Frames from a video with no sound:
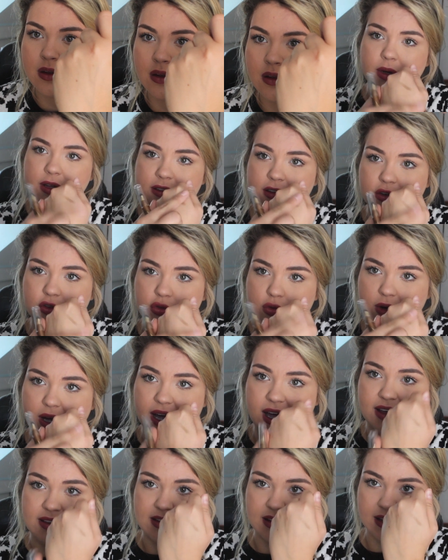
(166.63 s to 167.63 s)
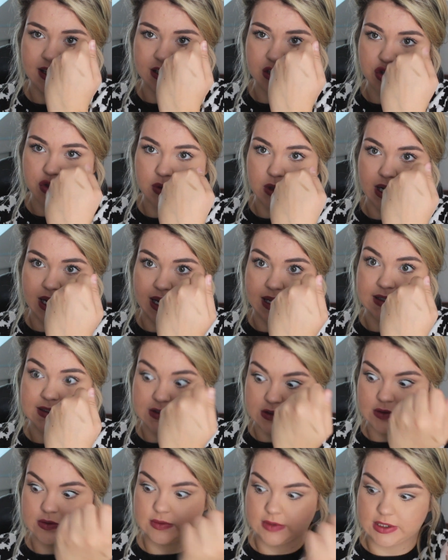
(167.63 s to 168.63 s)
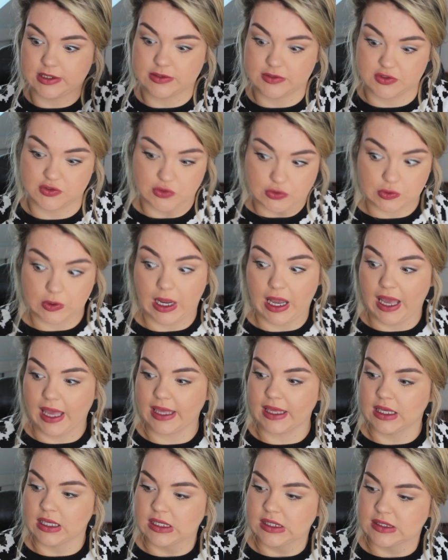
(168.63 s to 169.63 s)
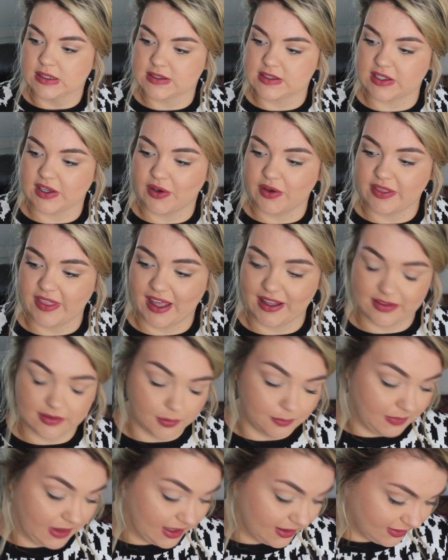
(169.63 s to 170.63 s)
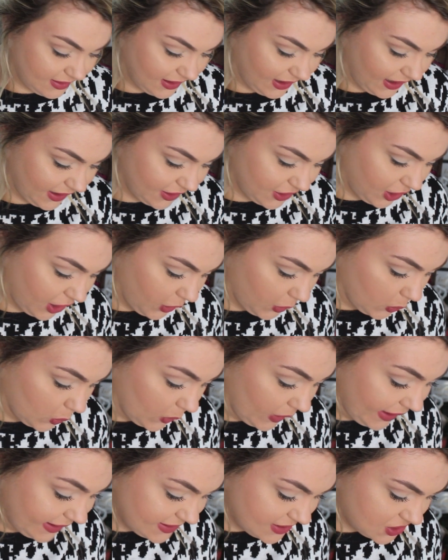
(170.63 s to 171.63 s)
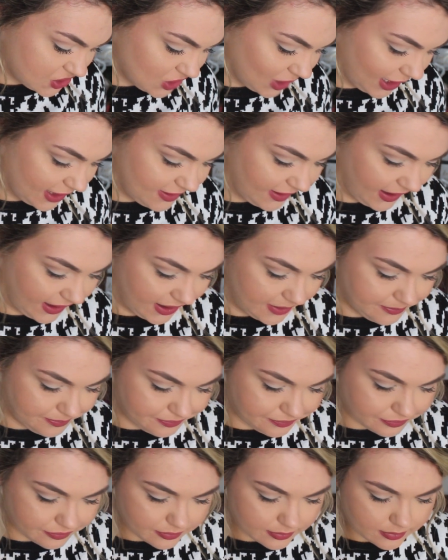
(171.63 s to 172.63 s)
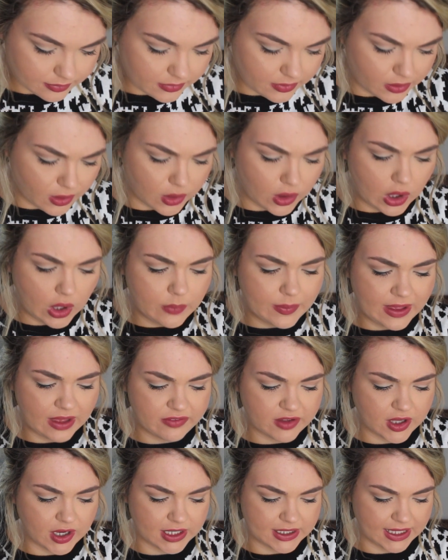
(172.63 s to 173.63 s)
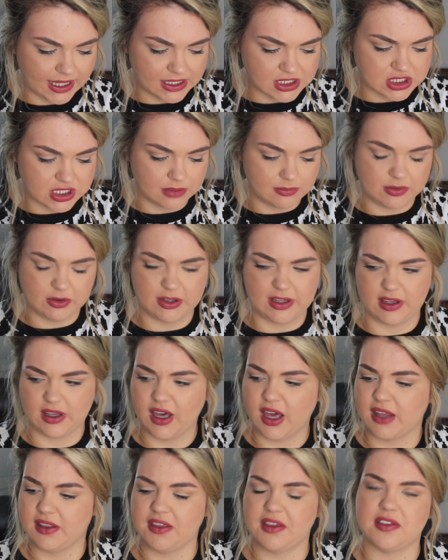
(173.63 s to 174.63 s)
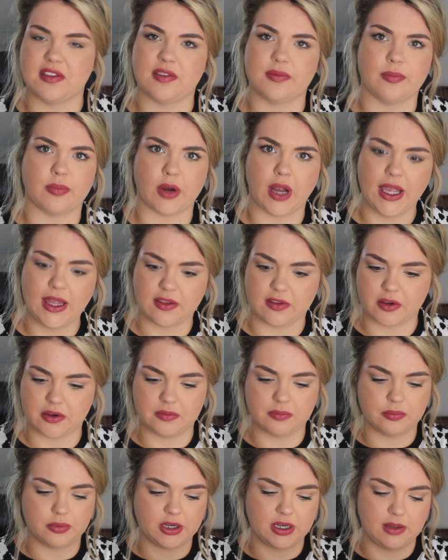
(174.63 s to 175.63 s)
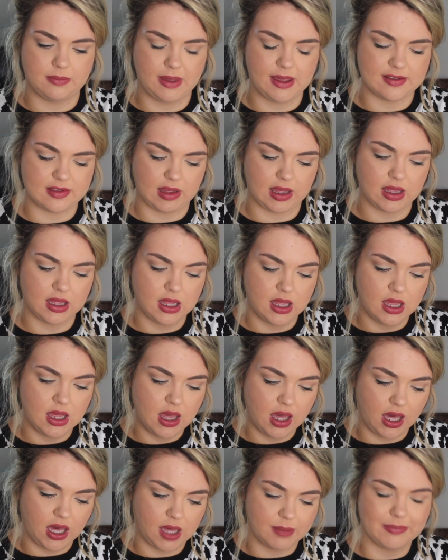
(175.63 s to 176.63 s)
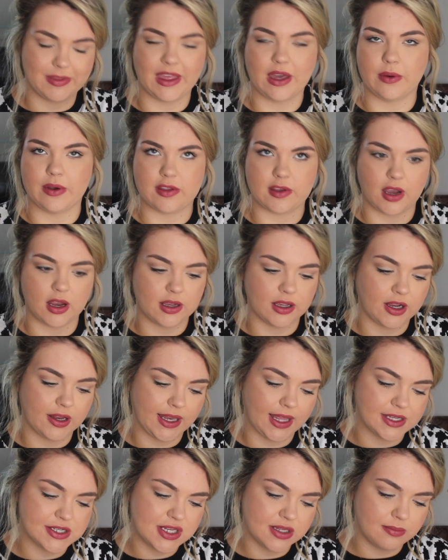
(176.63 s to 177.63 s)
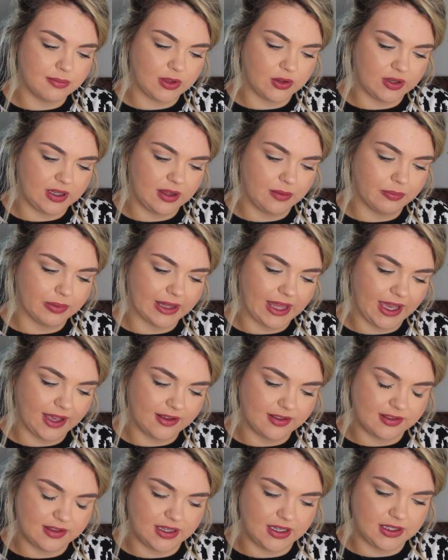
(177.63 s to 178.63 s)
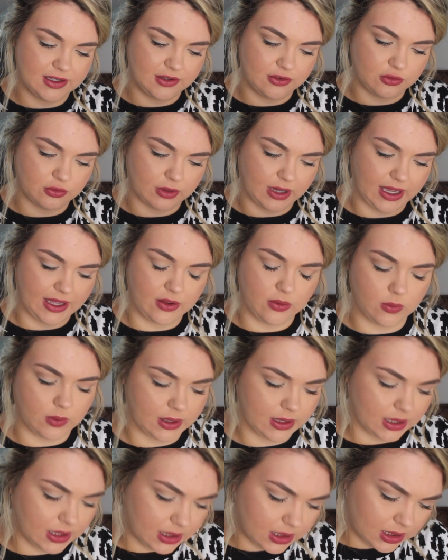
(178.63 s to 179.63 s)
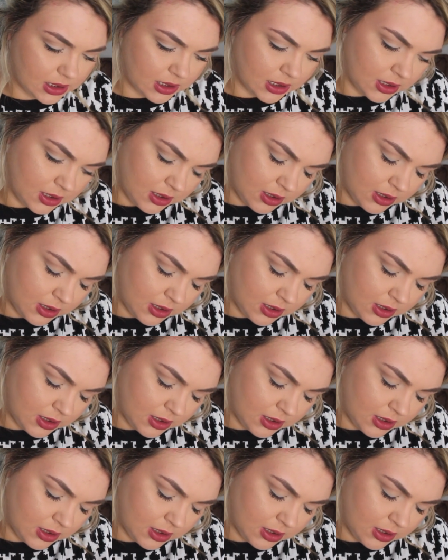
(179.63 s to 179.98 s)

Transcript: Once it dries, it like dries, it's dry. So that's amazing. I cannot wait to try that. Oh, we have a Kardashian Beauty. God, these brands are pretty amazing. They always are. Kardashian Beauty Black Seed Dry Oil.